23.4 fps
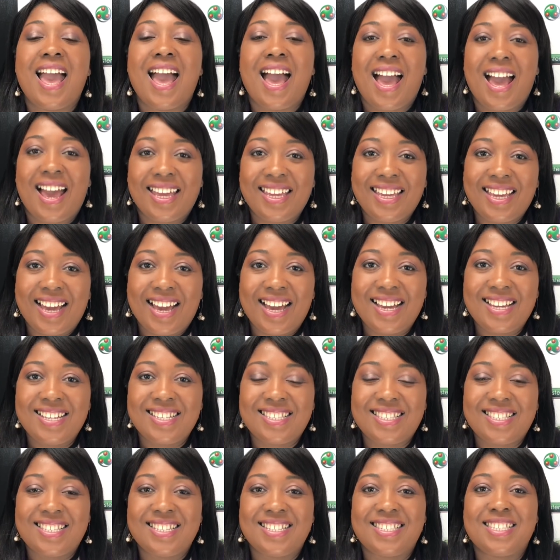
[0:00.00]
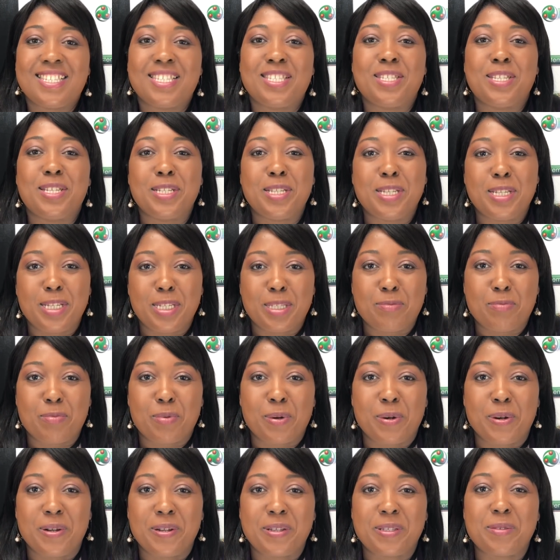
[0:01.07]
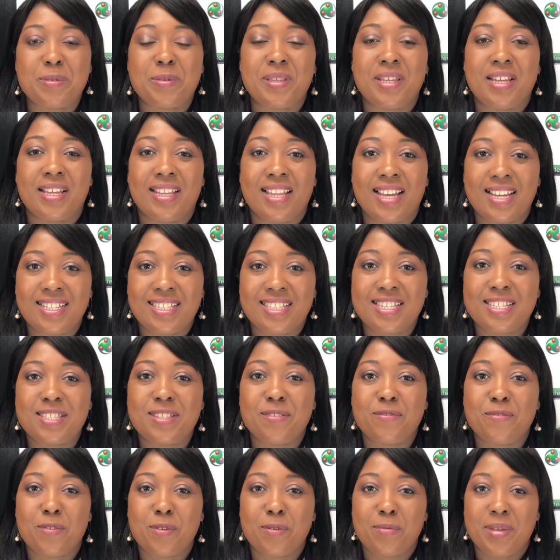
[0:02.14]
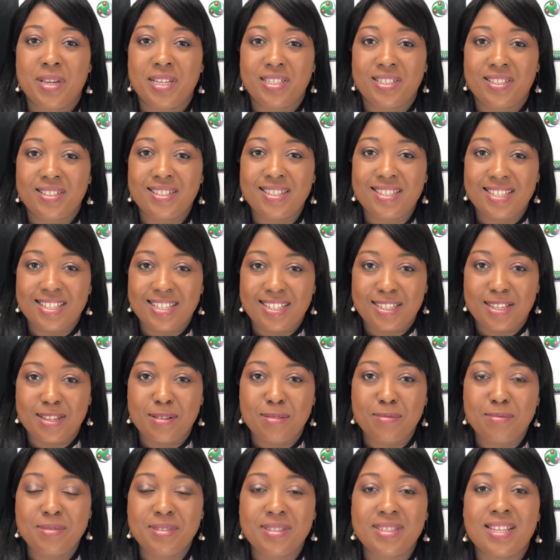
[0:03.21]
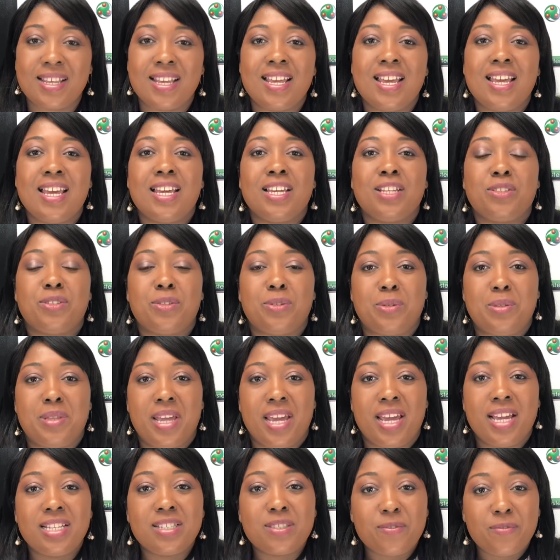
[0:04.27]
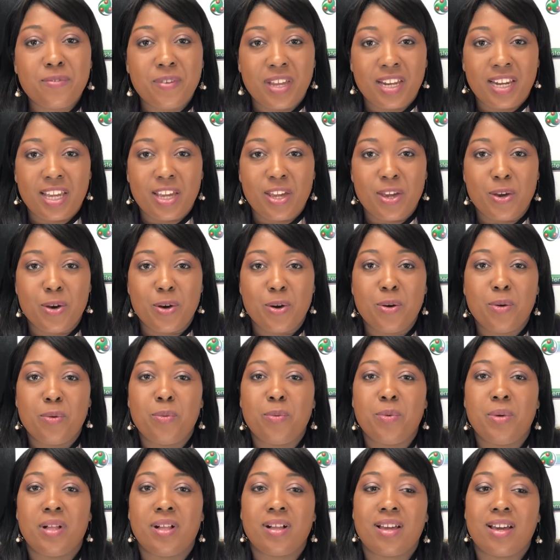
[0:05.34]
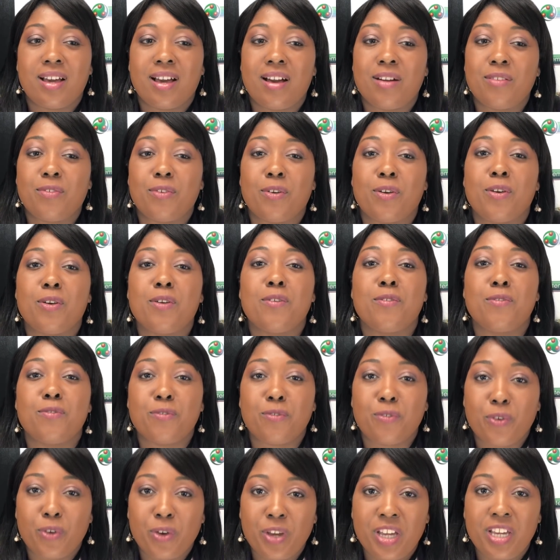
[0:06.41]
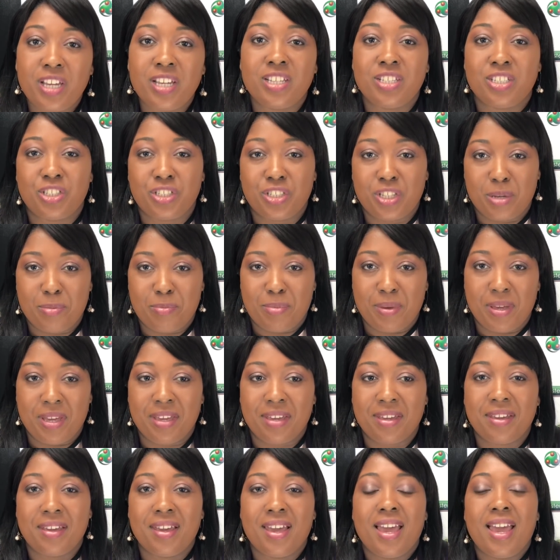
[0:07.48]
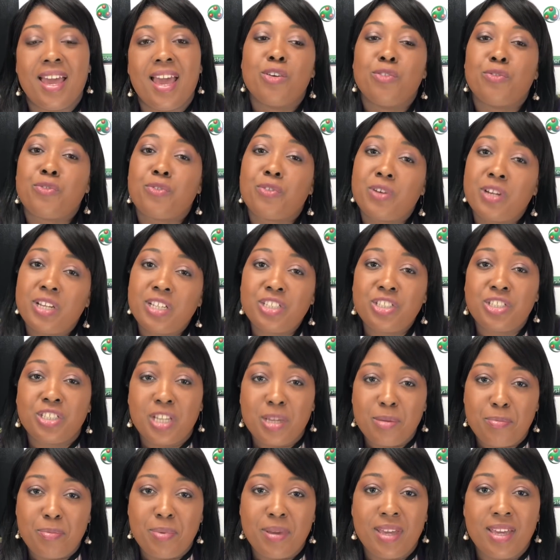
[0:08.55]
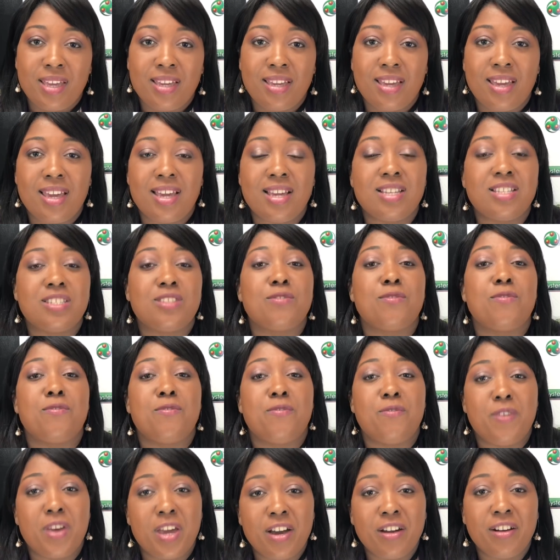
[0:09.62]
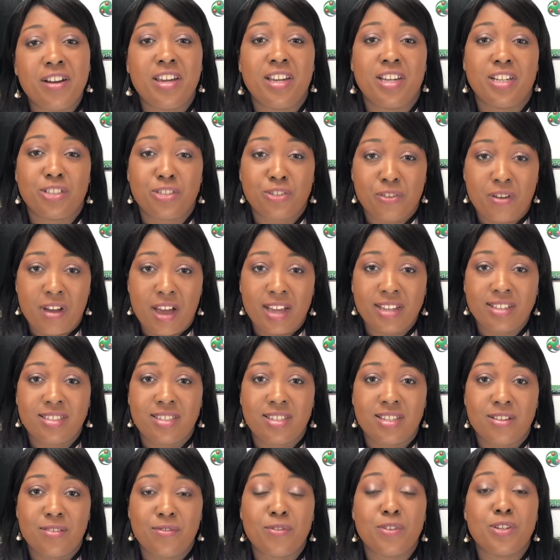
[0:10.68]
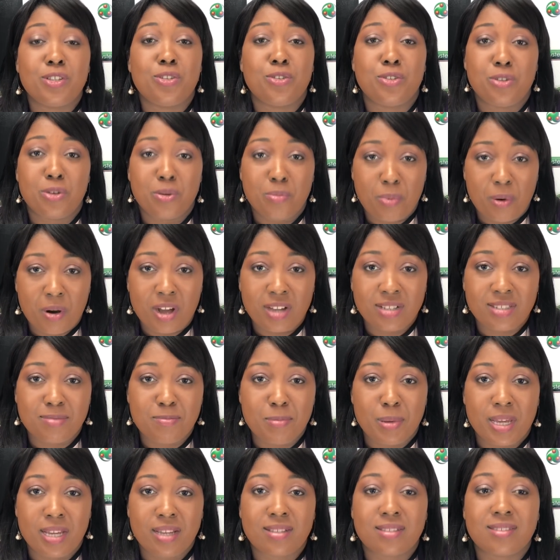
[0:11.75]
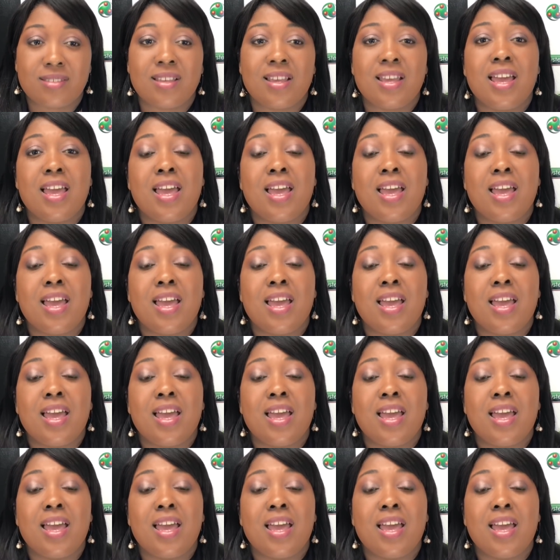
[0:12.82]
Hi guys, this is Denise Brooks with Alexis Information Systems. Today's video will cover free shipping. Free shipping is very attractive to your prospects.